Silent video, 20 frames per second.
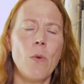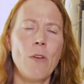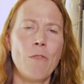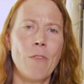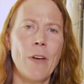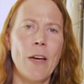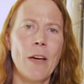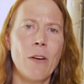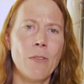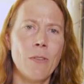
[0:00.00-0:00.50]
we
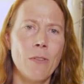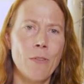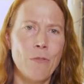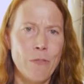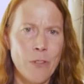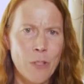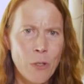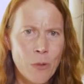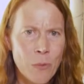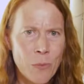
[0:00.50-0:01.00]
found
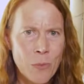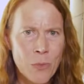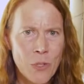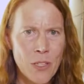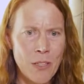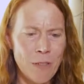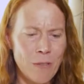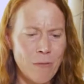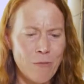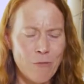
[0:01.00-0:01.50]

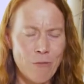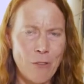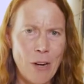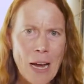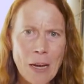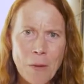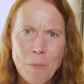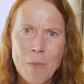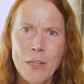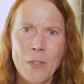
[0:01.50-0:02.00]
films and
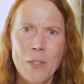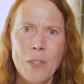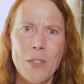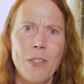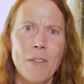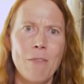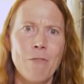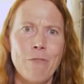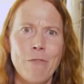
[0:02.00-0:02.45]
fragments and